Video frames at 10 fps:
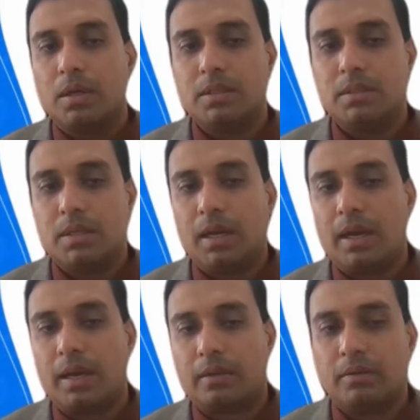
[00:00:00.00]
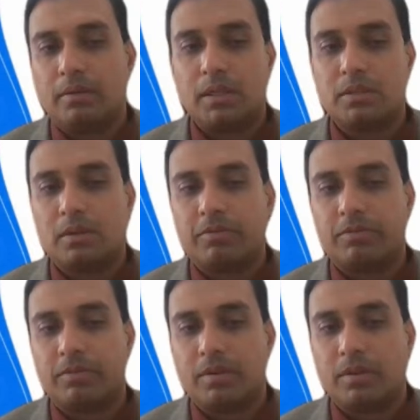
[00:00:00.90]
His daily activities of
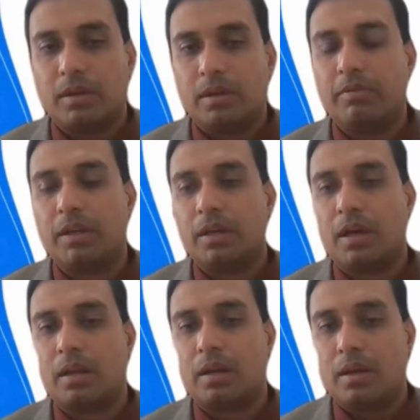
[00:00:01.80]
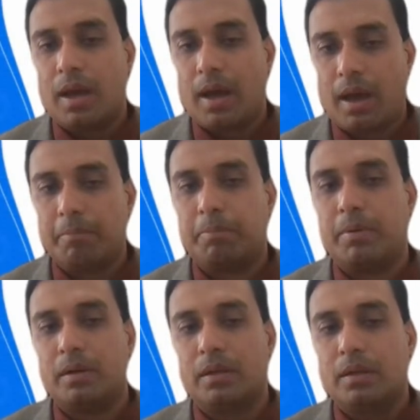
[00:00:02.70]
living are
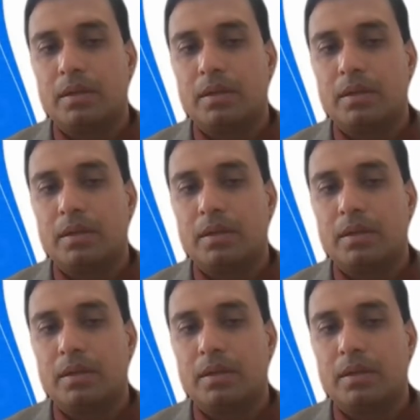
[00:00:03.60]
hampered.